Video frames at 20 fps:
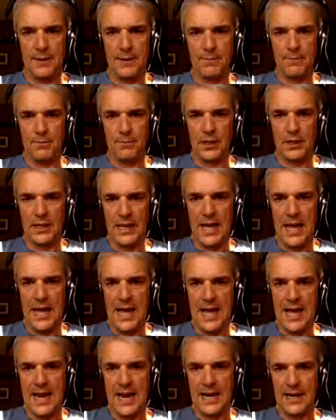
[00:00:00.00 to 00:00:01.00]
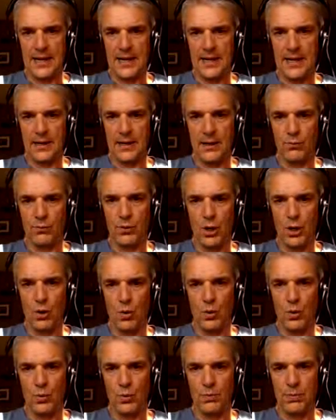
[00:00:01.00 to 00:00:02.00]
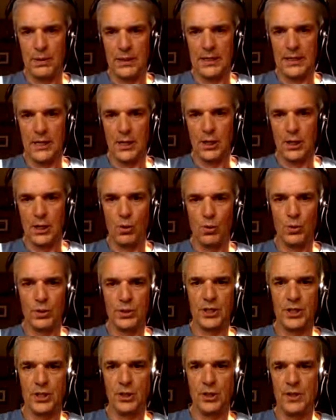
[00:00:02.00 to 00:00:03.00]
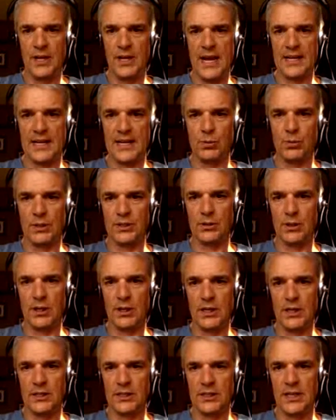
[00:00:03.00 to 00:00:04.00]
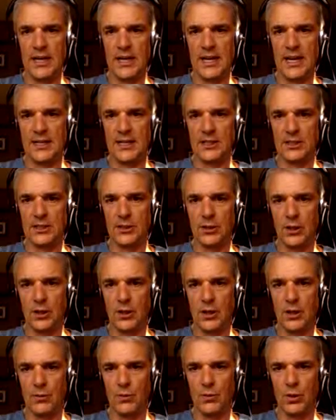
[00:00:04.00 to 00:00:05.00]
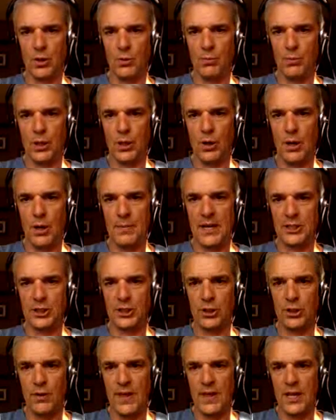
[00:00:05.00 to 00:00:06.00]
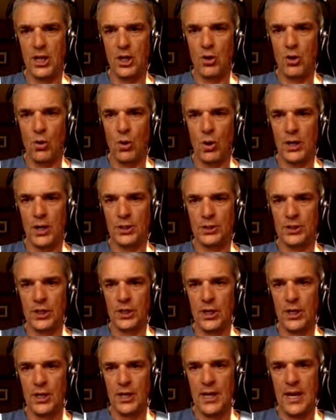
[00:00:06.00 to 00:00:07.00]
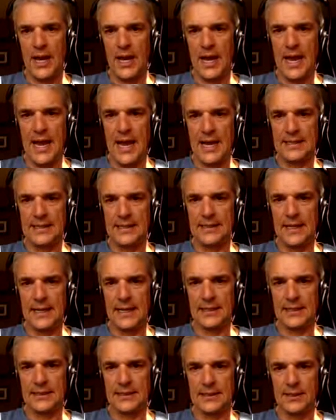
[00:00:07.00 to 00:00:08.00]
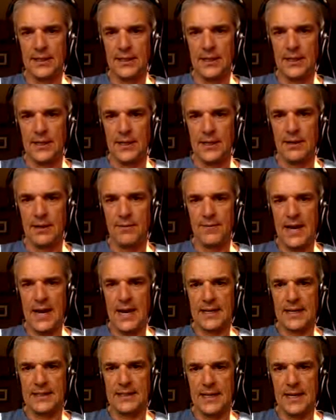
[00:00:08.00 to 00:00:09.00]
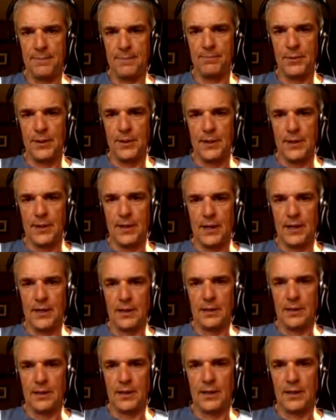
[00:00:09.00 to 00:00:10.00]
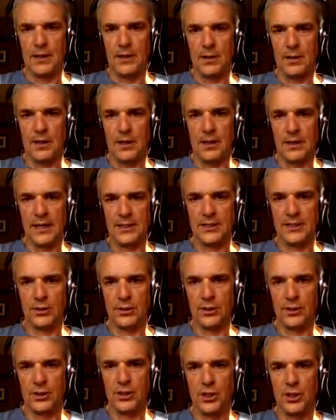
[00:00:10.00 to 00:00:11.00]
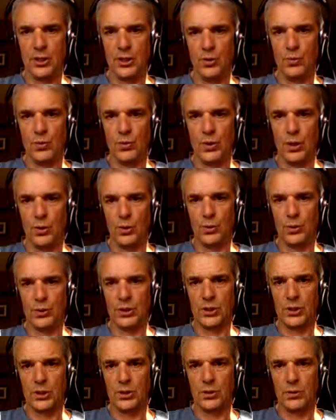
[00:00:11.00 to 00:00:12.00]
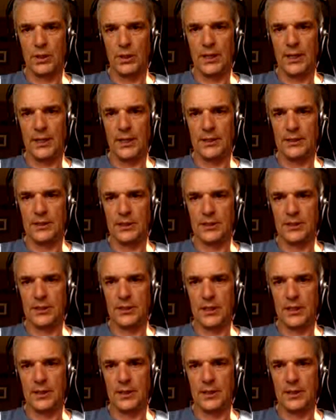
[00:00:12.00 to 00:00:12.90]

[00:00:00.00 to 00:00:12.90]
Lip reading: line, row below to do the next one. So I'm just going to insert a row below. I'll make sure that yours has this. In fact, I'll insert 2 rows. All right, just to